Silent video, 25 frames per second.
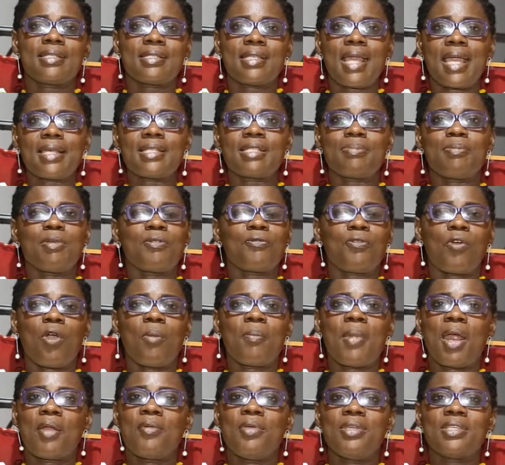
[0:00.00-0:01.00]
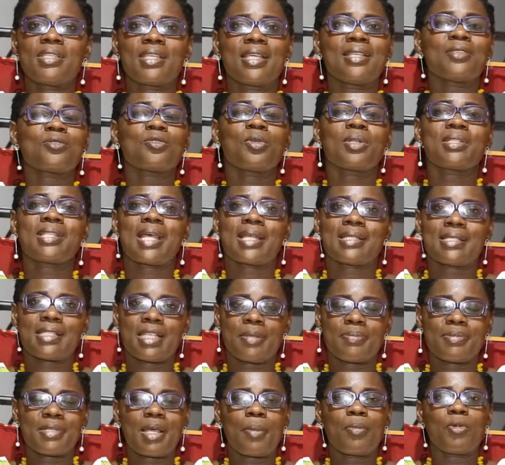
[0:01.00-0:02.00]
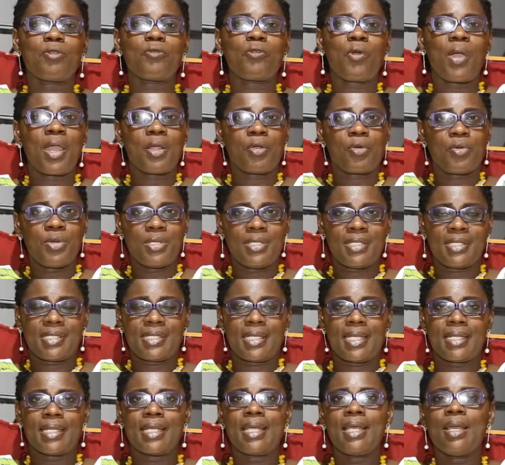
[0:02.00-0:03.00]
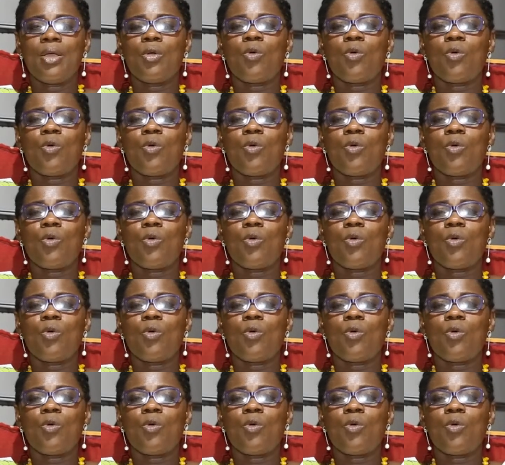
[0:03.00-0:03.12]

Sex before marriage is not acceptable for a Christian.